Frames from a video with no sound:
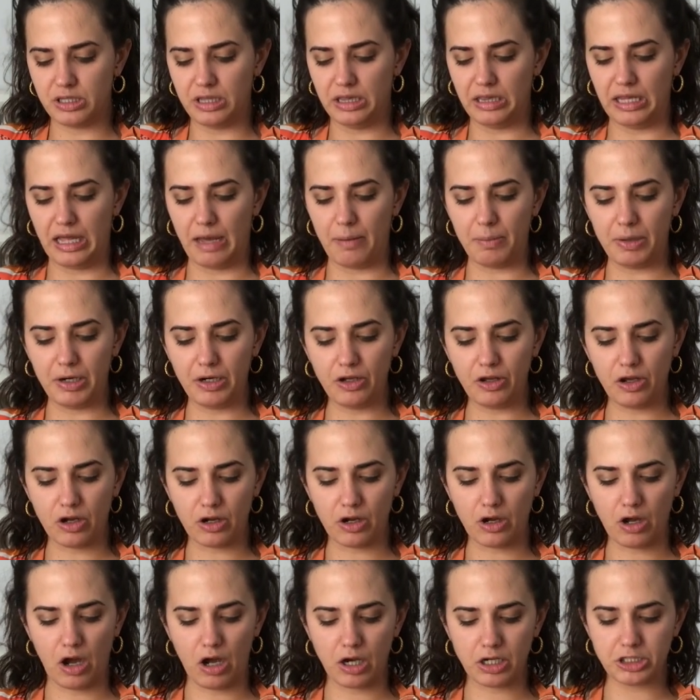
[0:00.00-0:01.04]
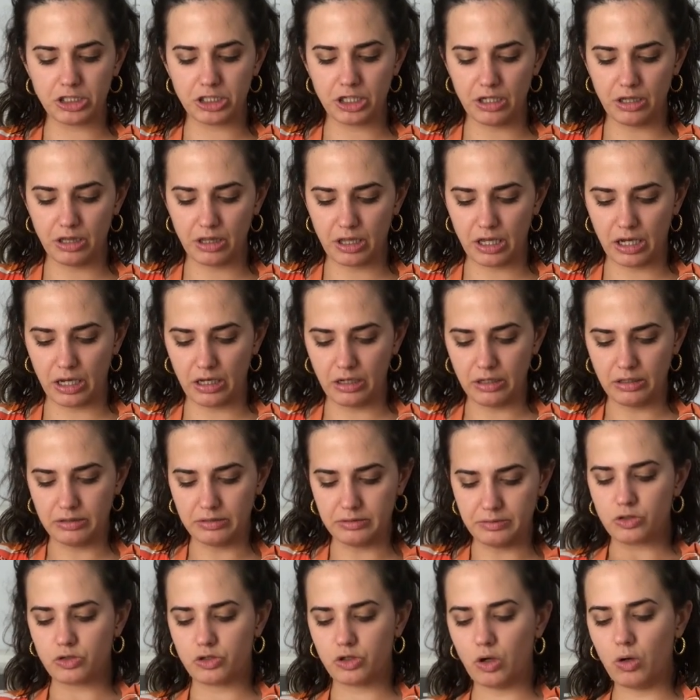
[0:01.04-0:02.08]
lemon concoction thing.
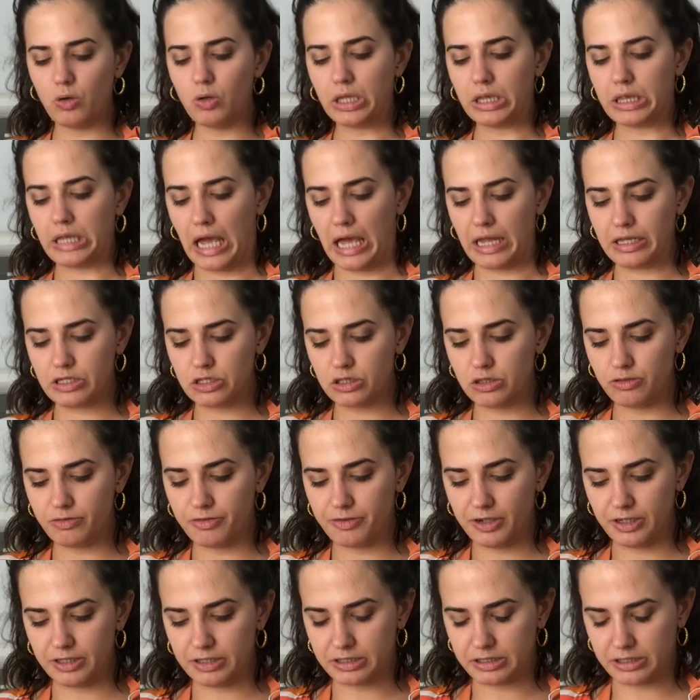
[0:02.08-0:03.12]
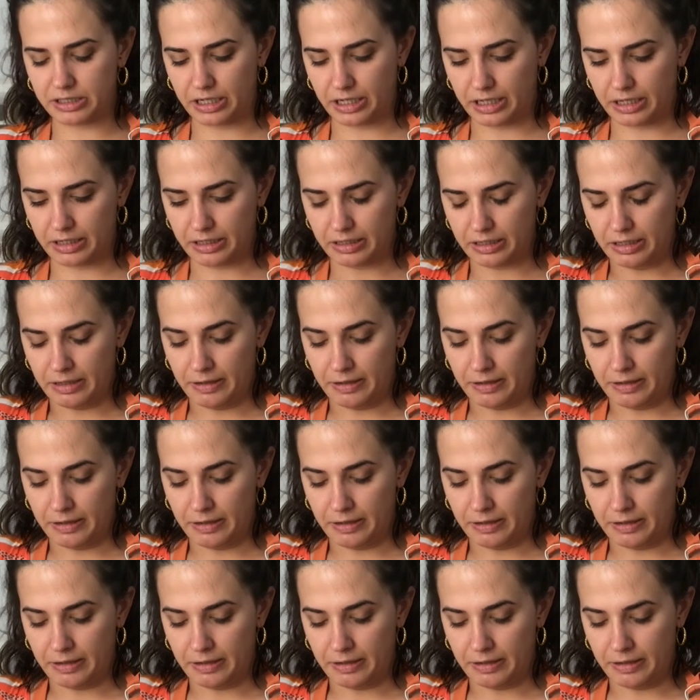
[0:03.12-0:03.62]
So that's the first thing.